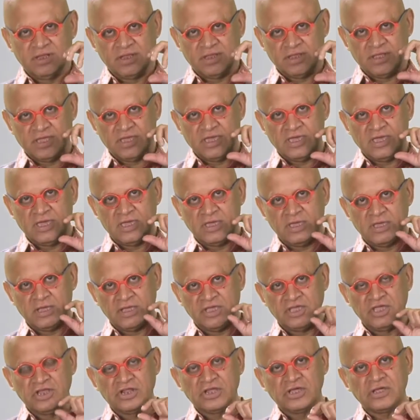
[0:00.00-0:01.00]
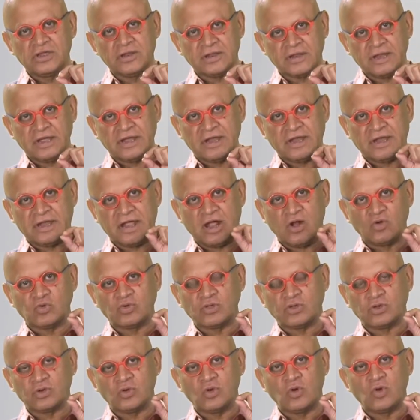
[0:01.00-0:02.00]
the inner and
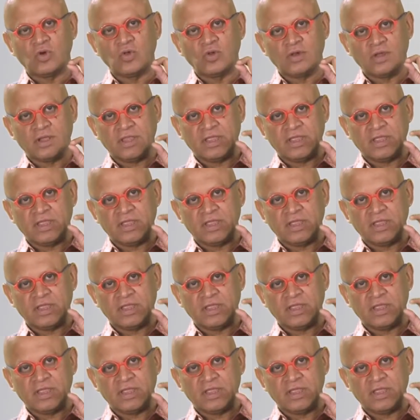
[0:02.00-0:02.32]
outer core,